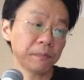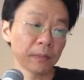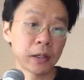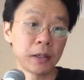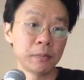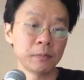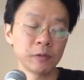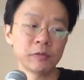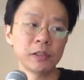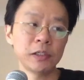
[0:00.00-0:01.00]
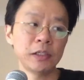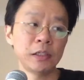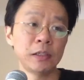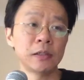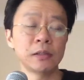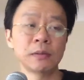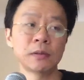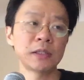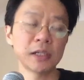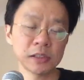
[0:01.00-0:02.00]
hopefully in a
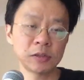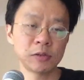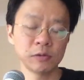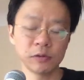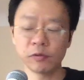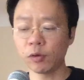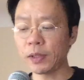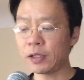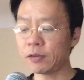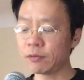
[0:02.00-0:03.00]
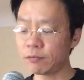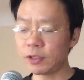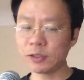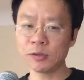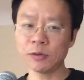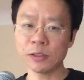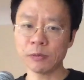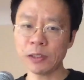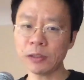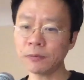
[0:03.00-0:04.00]
textual format very soon as
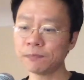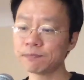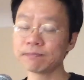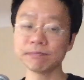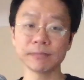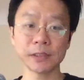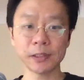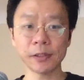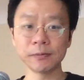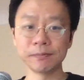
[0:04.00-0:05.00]
well. So,